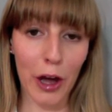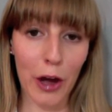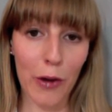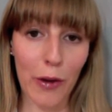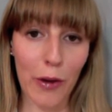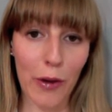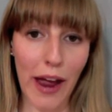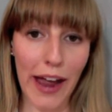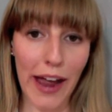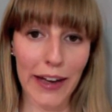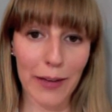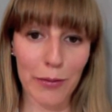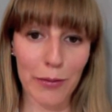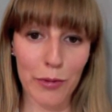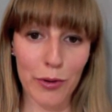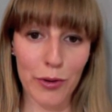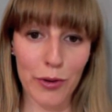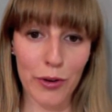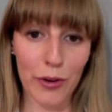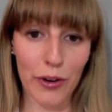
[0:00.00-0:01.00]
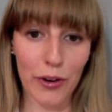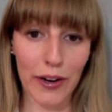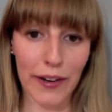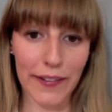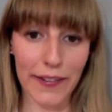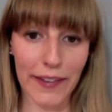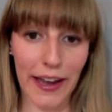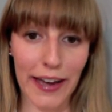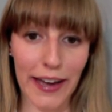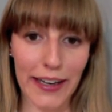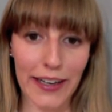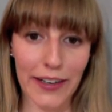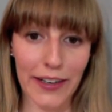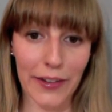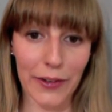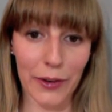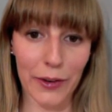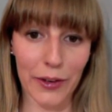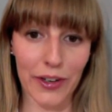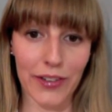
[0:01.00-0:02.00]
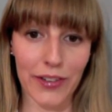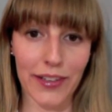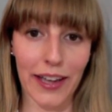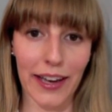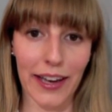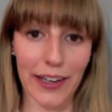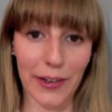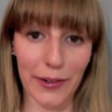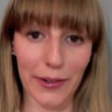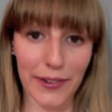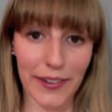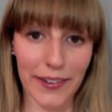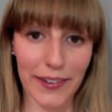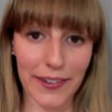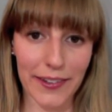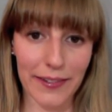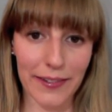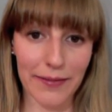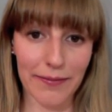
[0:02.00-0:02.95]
who had a mood or anxiety disorder diagnosis.